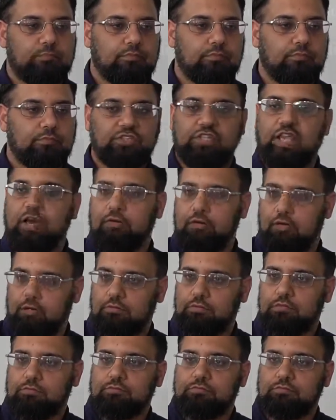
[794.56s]
Sarah,
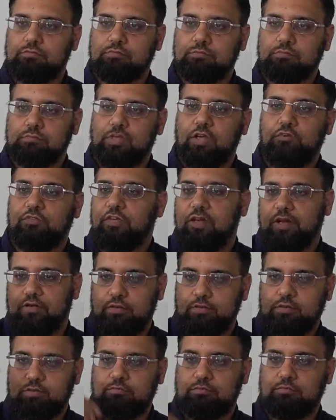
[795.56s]
her friend,
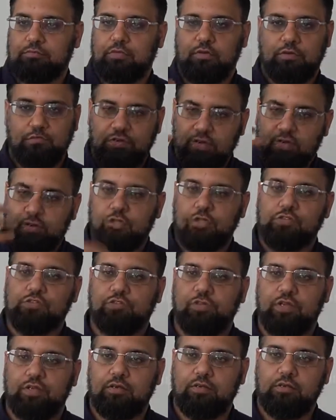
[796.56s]
her really close
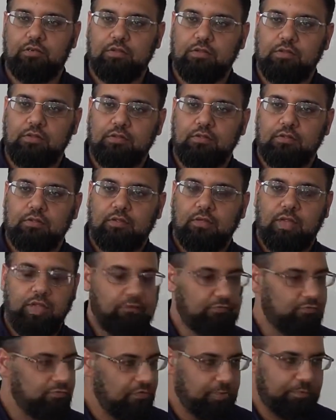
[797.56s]
friend, a
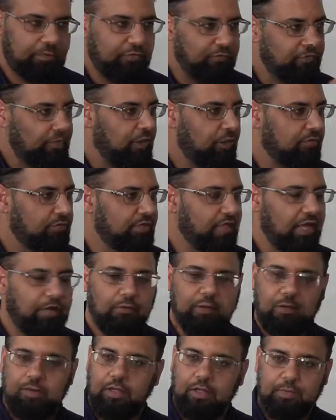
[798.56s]
really profound
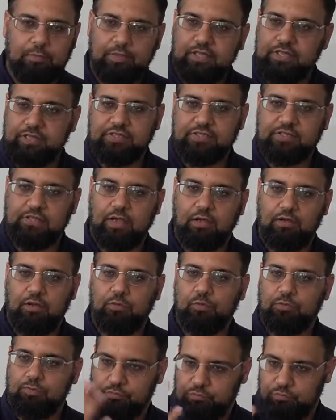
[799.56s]
Dawah, amazing
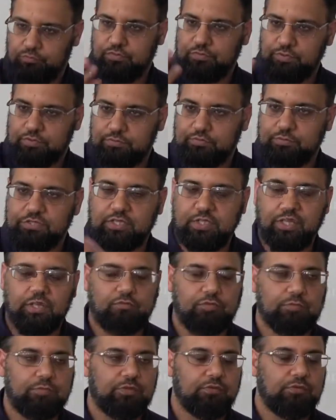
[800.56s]
Dawah, which she learned
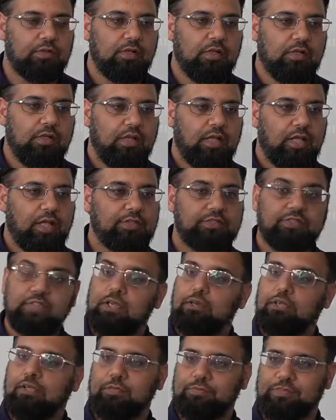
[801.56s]
from you, and
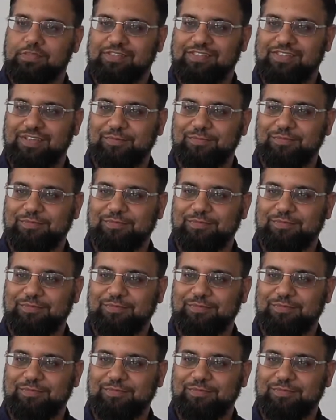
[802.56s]
Sarah comes to Islam.